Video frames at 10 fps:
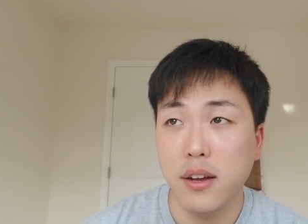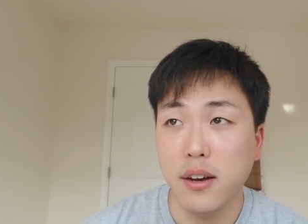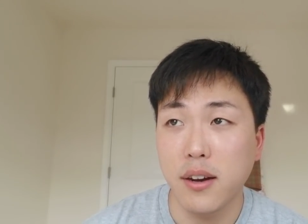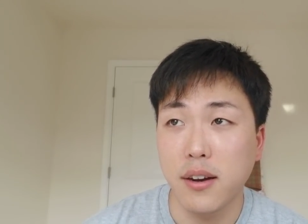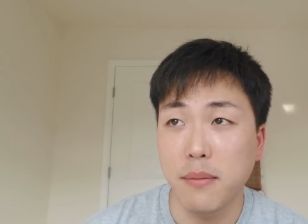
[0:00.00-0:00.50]

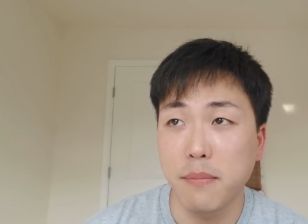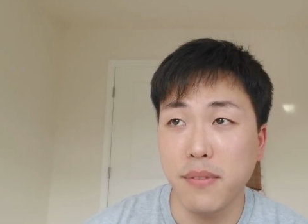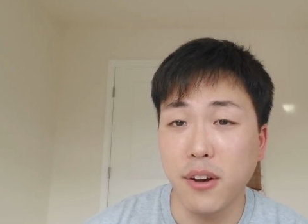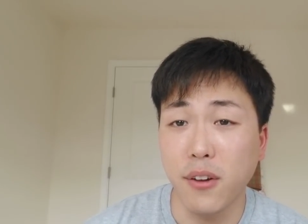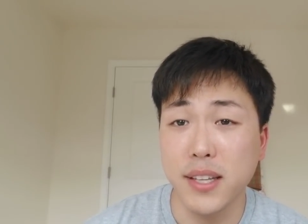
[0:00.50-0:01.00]

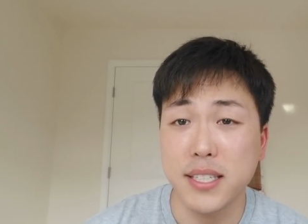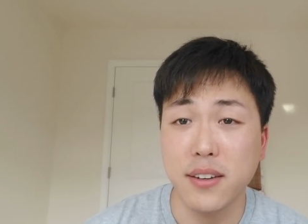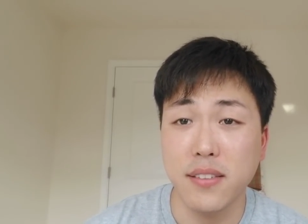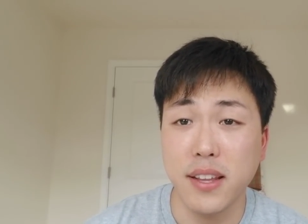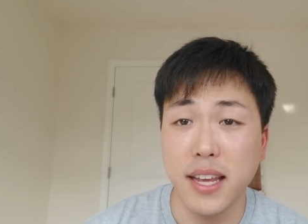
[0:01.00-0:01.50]
all it's
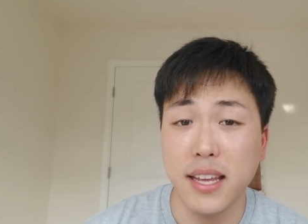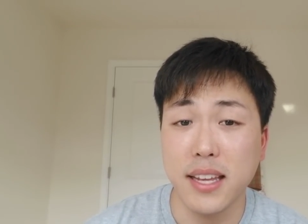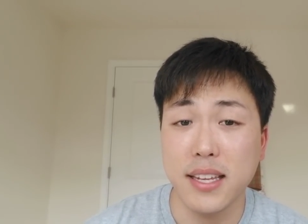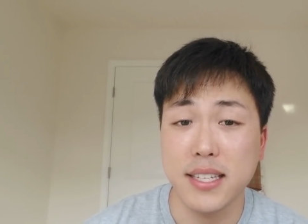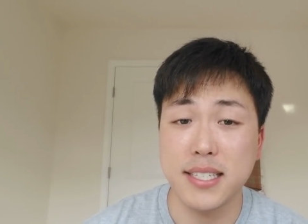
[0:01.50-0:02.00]
going to take
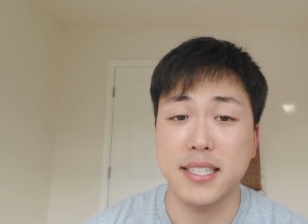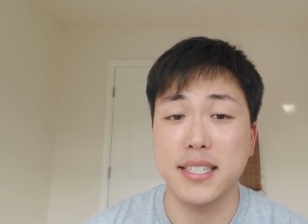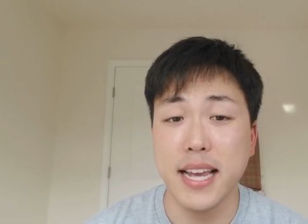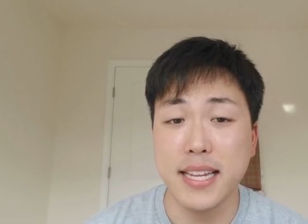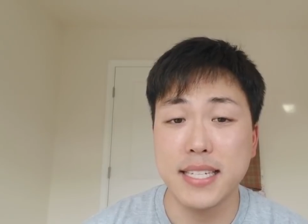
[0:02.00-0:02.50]
is
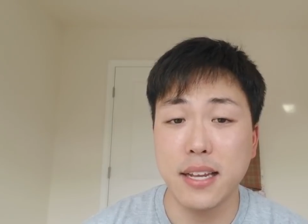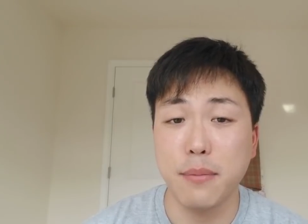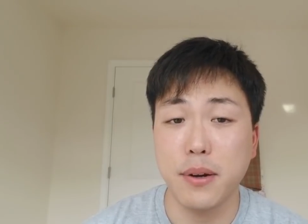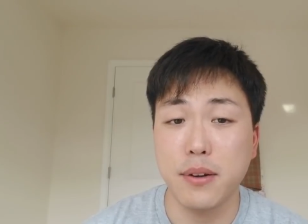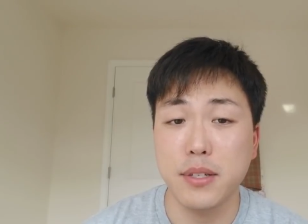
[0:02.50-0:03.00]
10
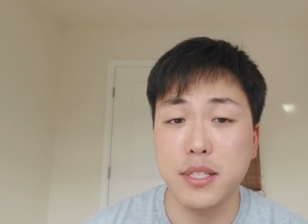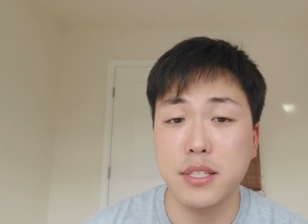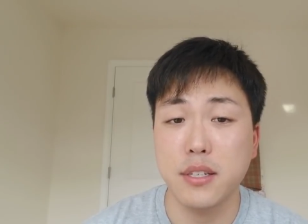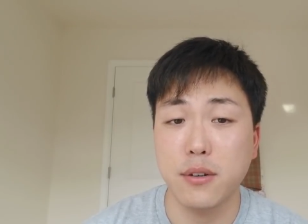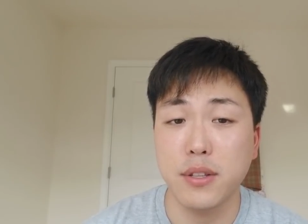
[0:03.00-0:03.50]

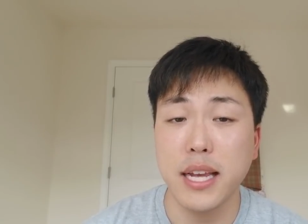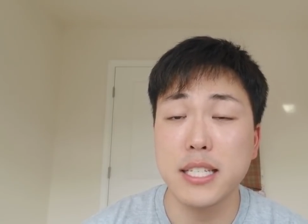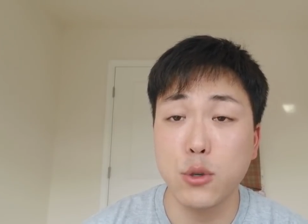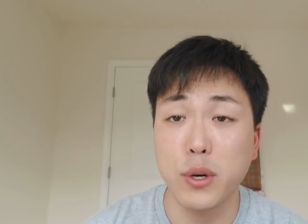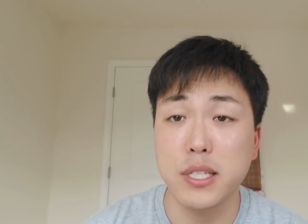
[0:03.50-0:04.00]

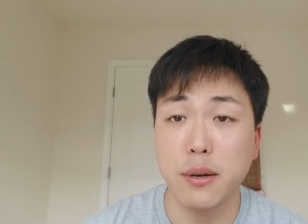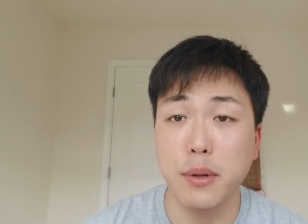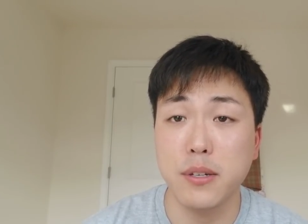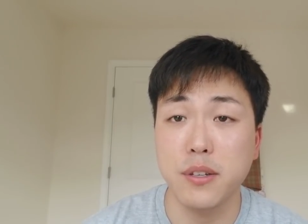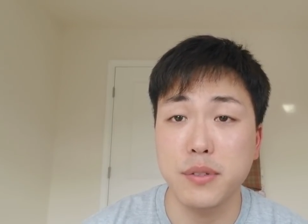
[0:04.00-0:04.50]
square
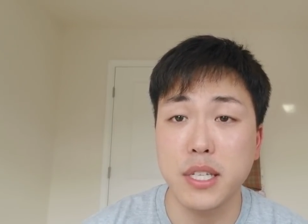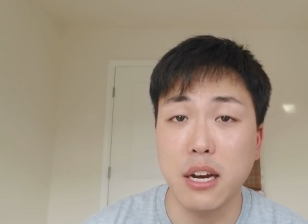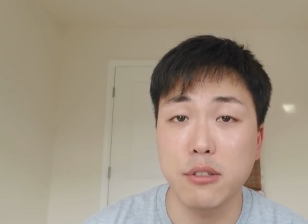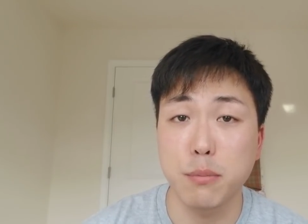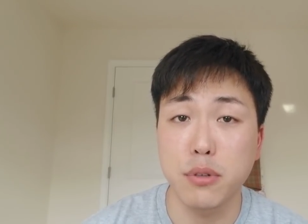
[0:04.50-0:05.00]
centimeters of
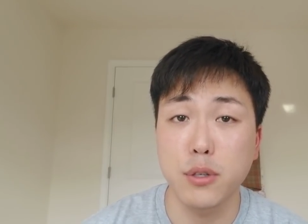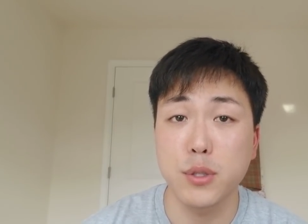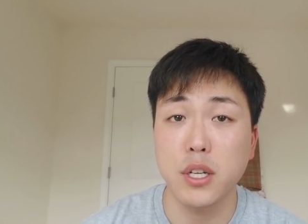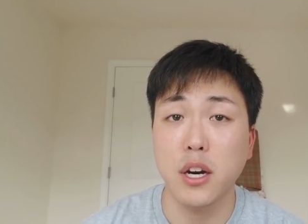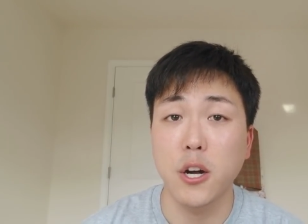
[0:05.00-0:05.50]
scalp to
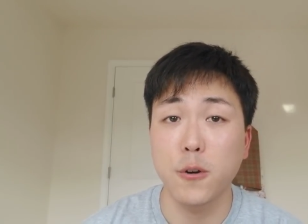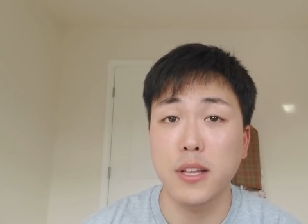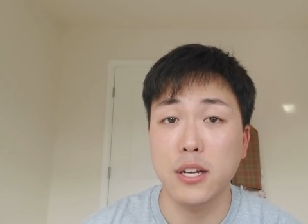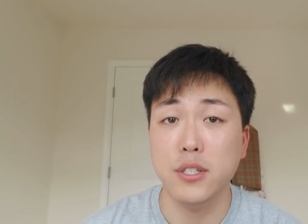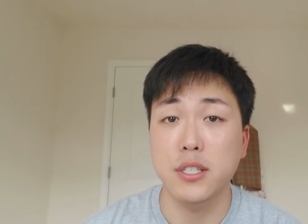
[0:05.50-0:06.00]
produce
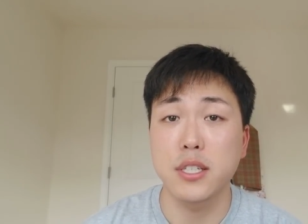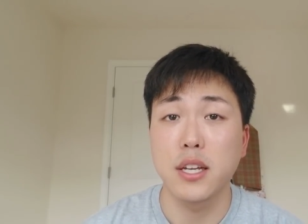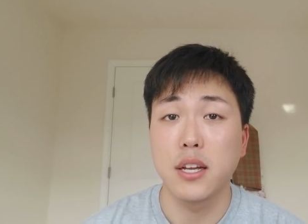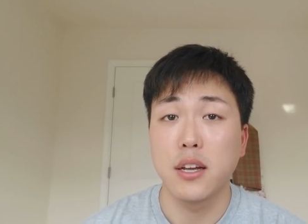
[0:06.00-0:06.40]
100,000